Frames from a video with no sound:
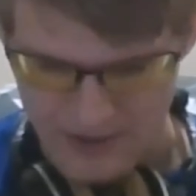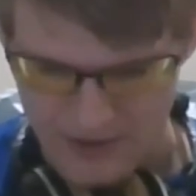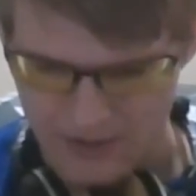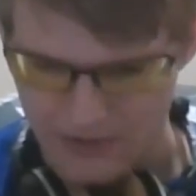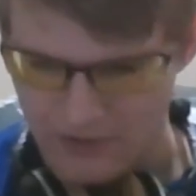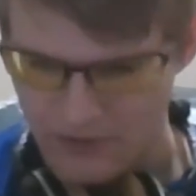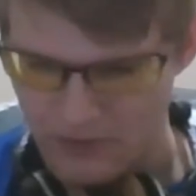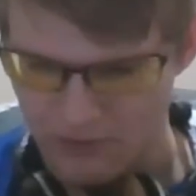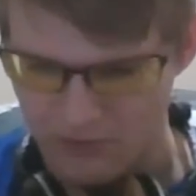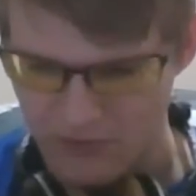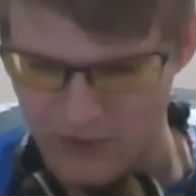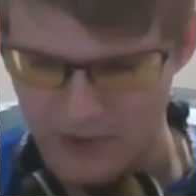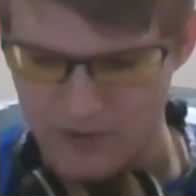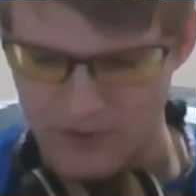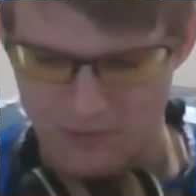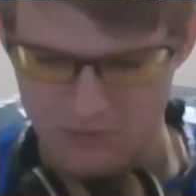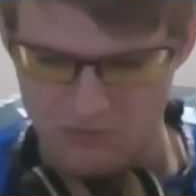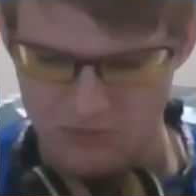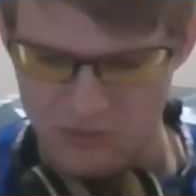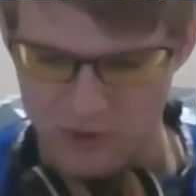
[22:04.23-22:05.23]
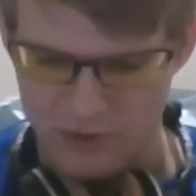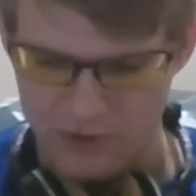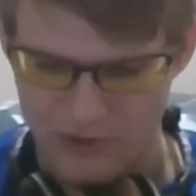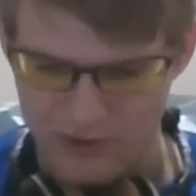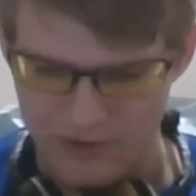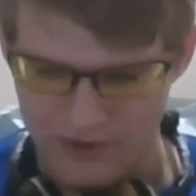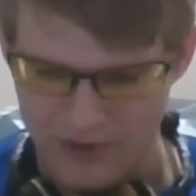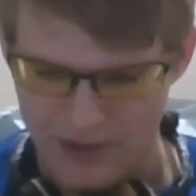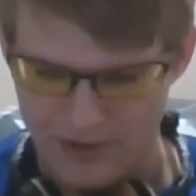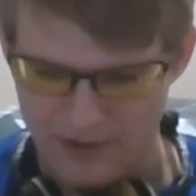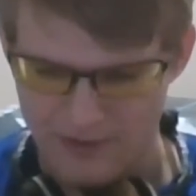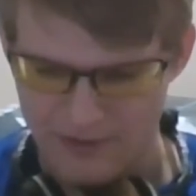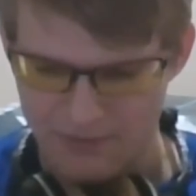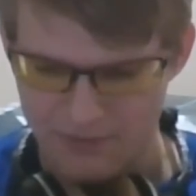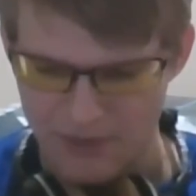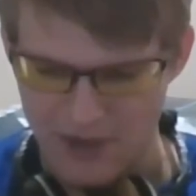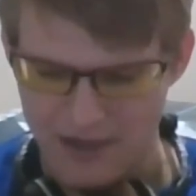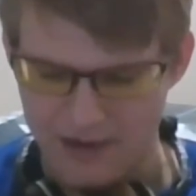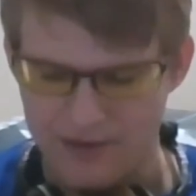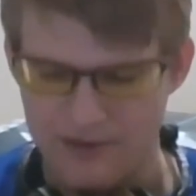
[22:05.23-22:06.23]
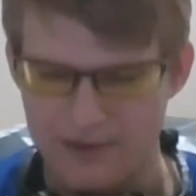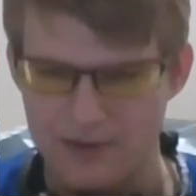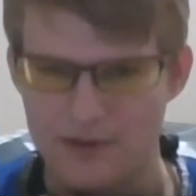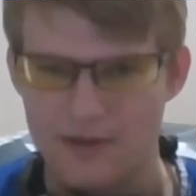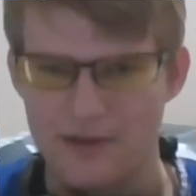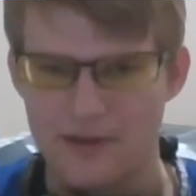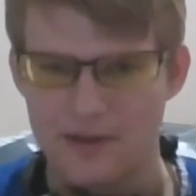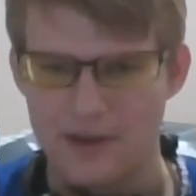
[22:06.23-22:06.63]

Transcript: Took me 30 seconds max.